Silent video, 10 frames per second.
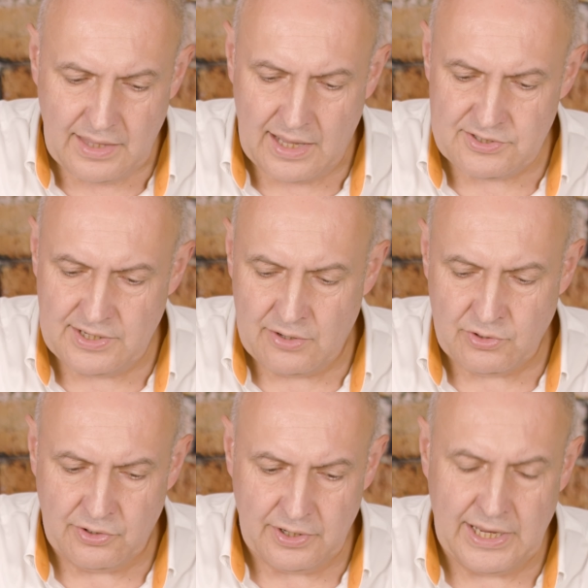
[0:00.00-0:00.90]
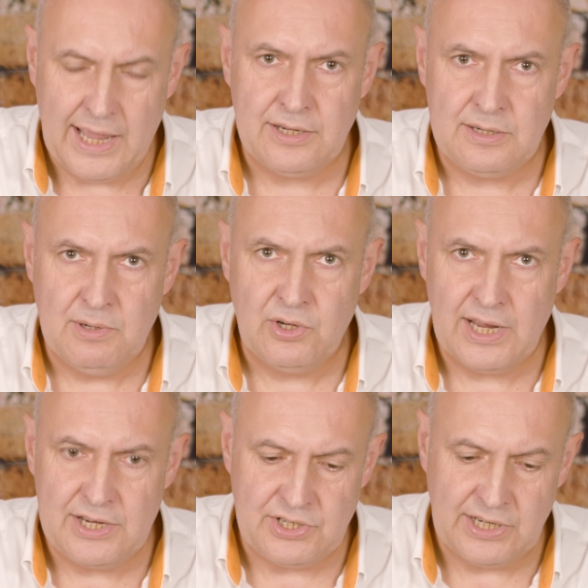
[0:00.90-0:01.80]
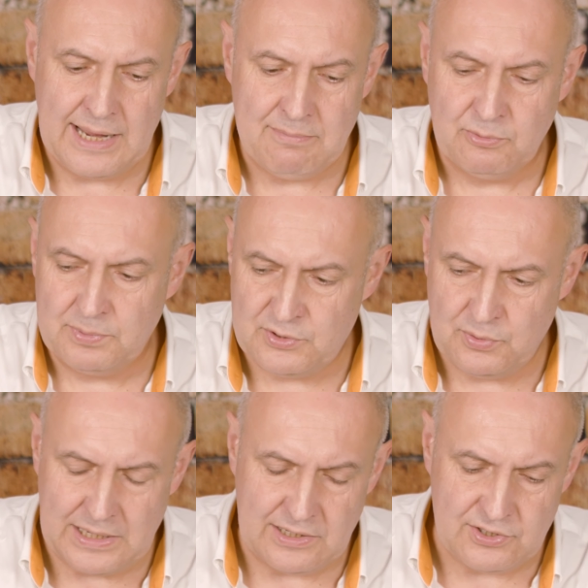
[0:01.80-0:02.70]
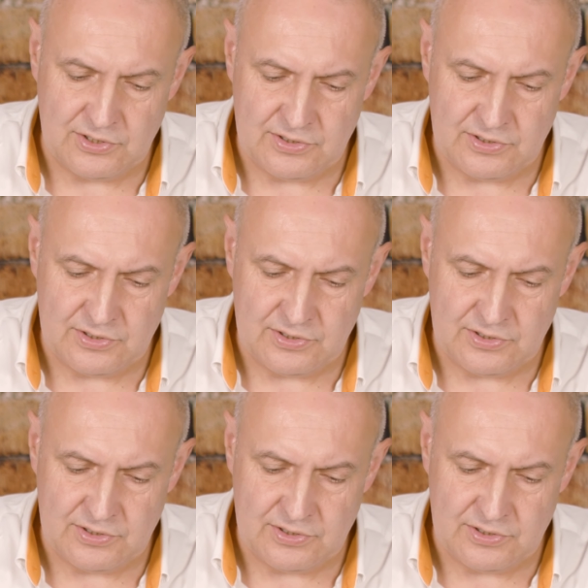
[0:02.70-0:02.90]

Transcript: That's now got the CAN communication cable between the 2